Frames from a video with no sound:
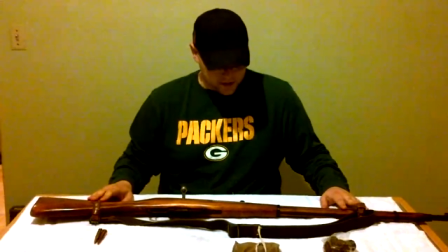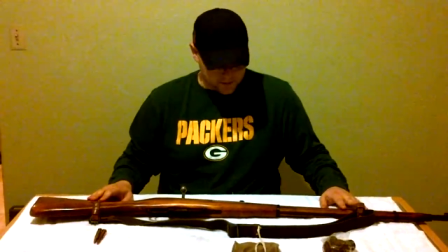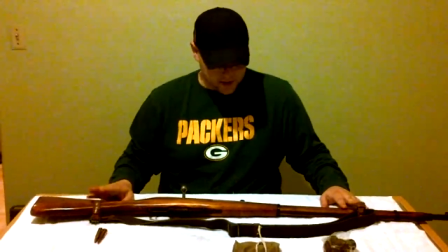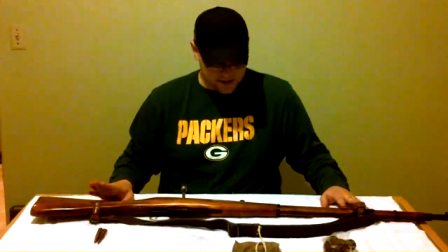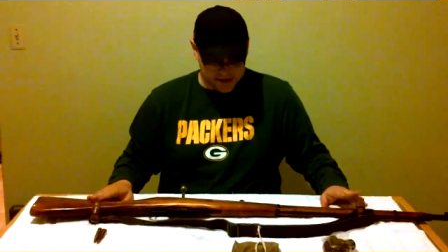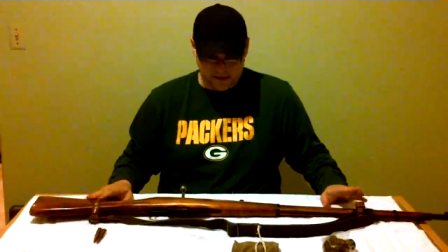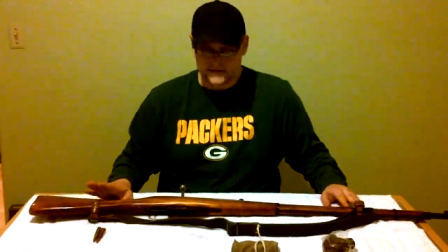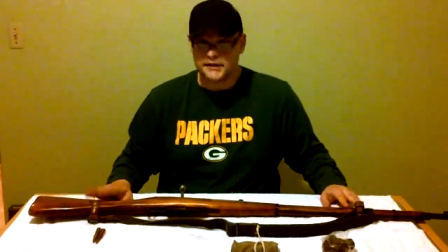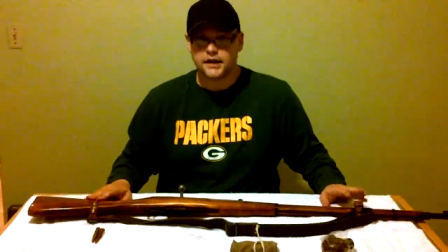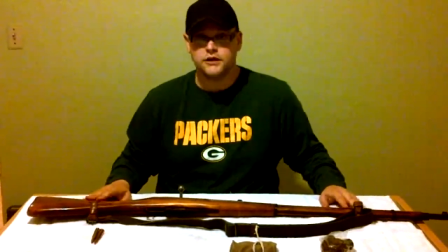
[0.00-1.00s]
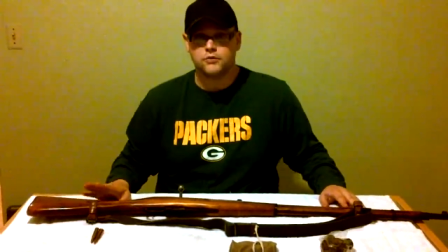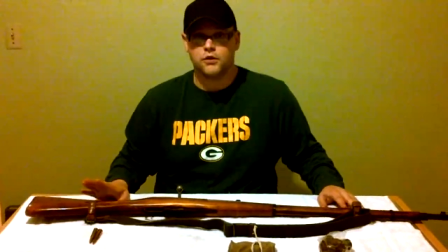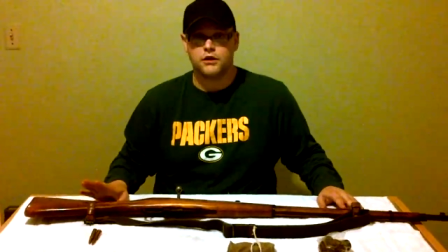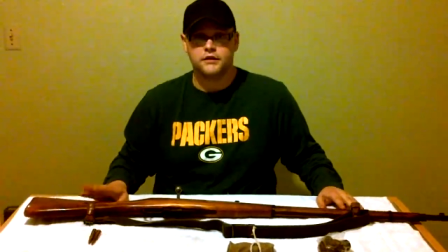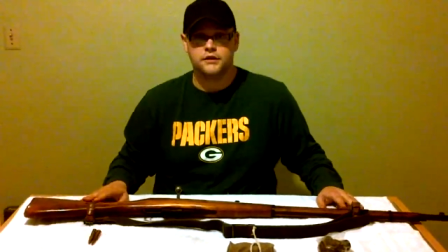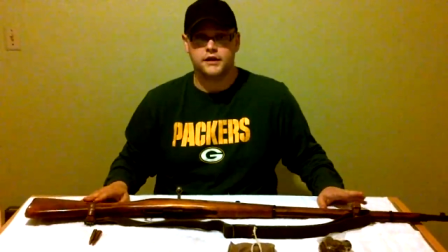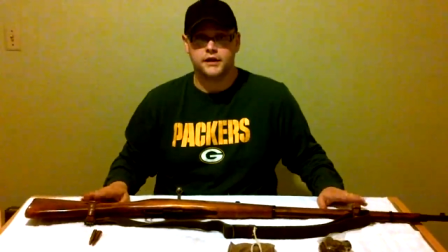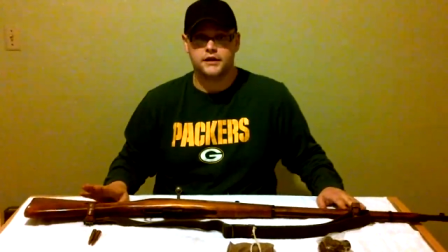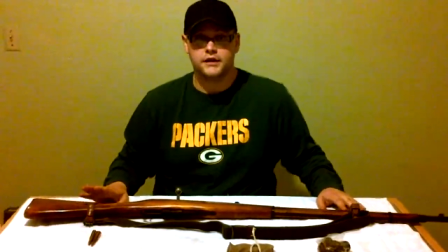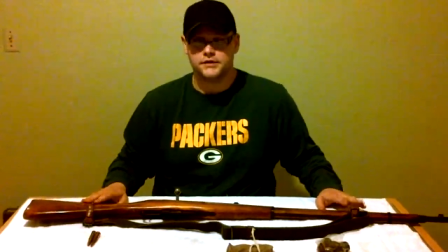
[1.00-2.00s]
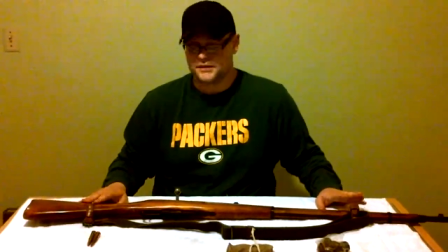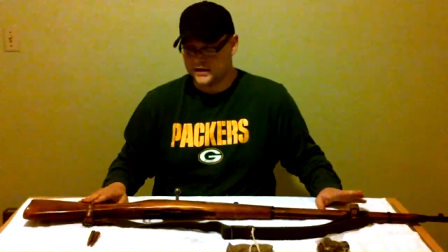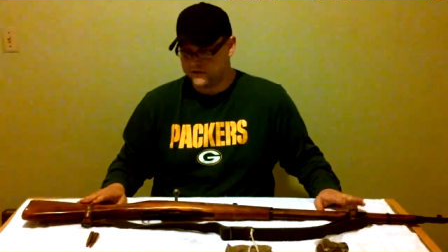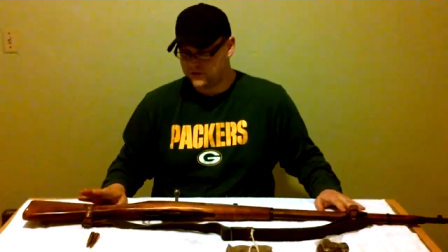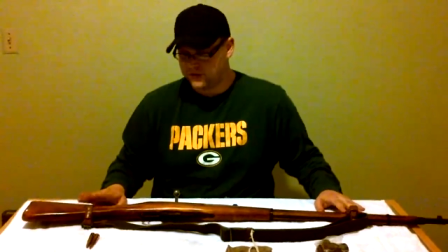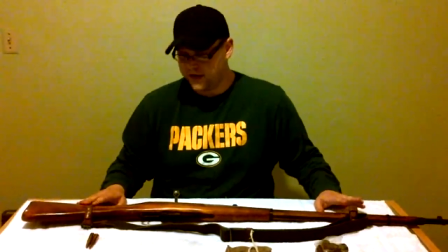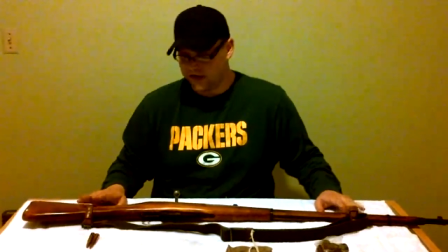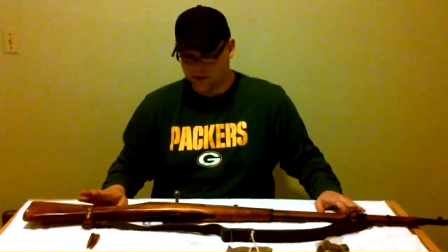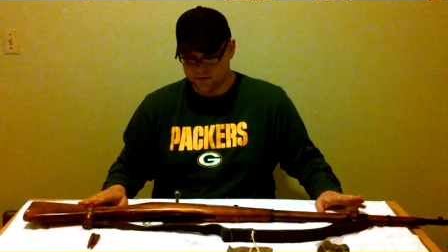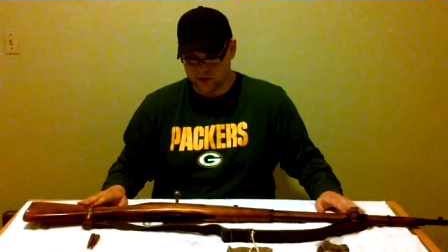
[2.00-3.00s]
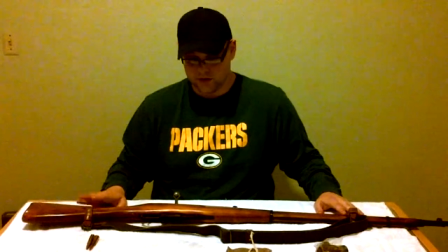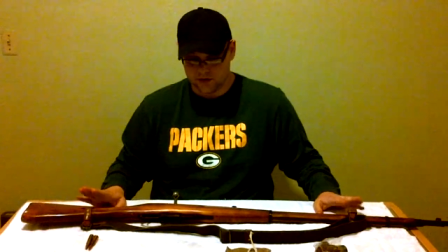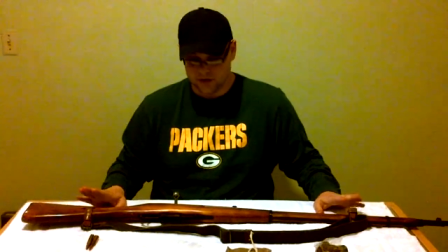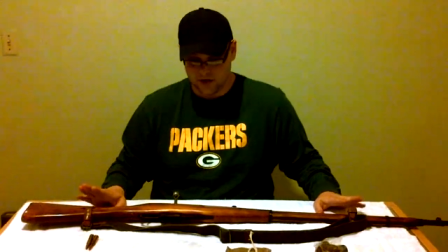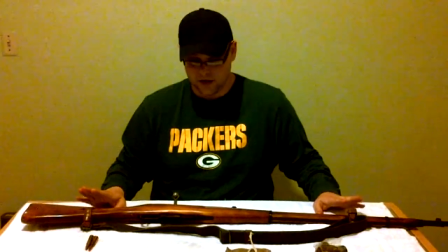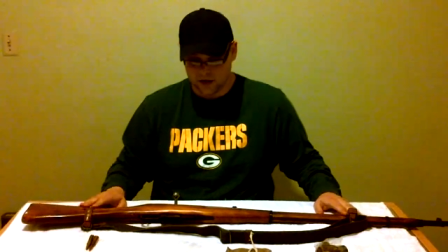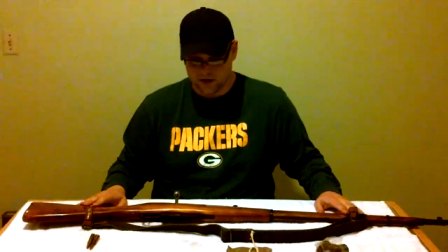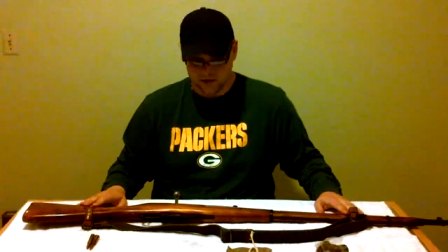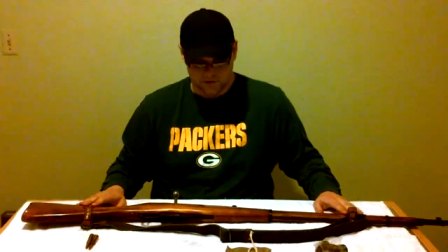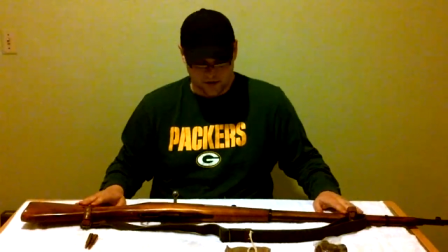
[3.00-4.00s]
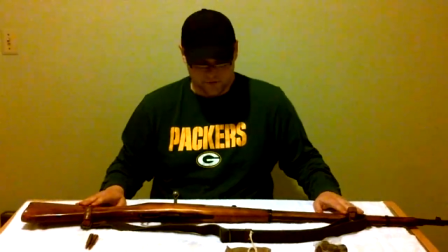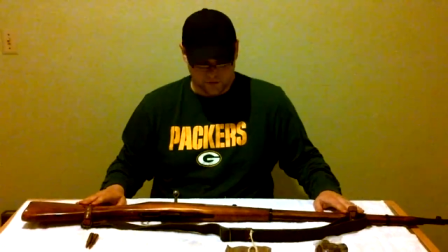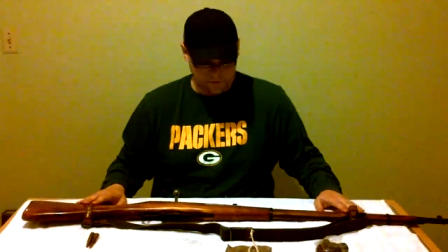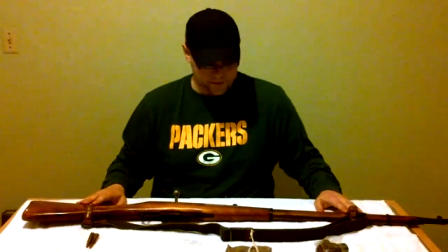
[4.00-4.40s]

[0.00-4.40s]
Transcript: made in 1891, and it's a 30 caliber rifle.